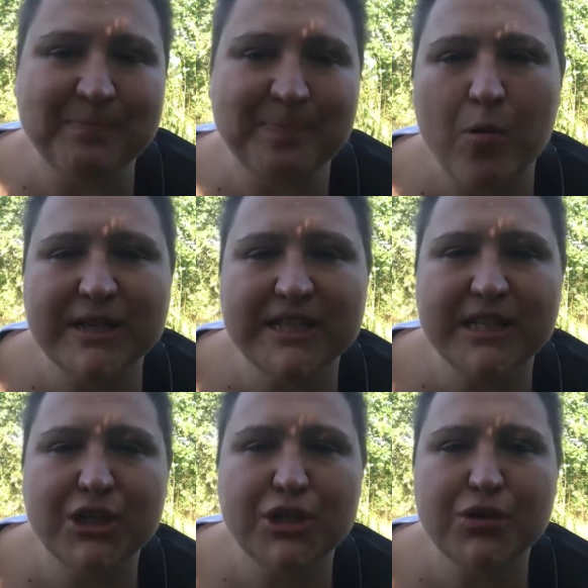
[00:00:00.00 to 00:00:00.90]
A
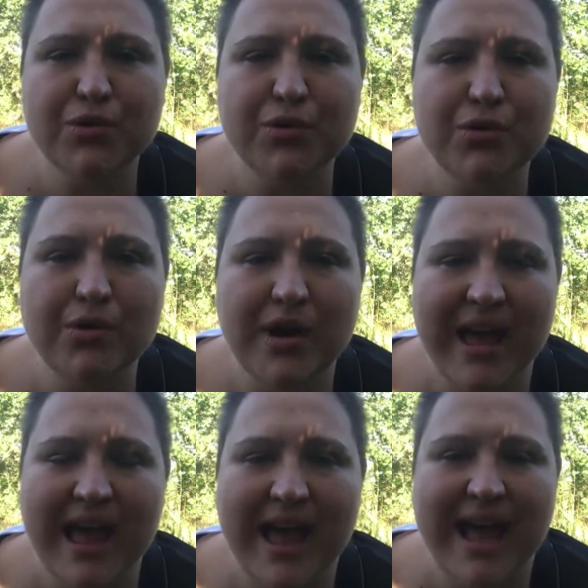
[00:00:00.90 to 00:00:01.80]
visit to
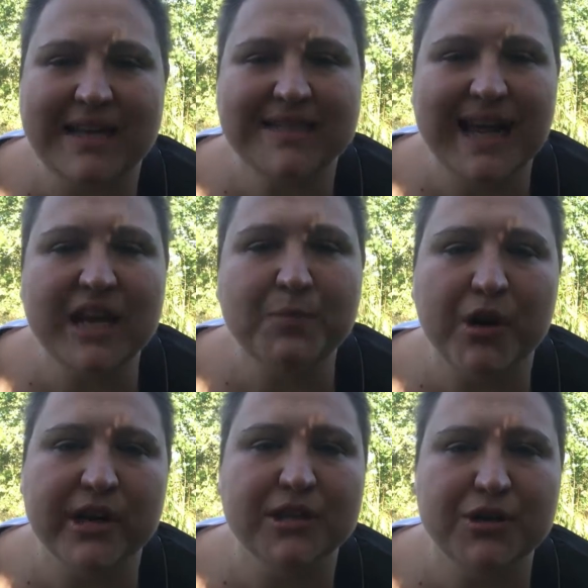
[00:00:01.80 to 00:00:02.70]
a
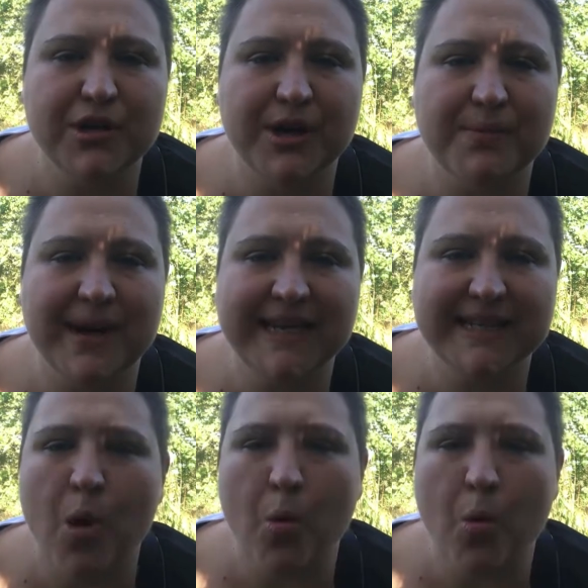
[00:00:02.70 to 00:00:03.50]
skateboarding tournament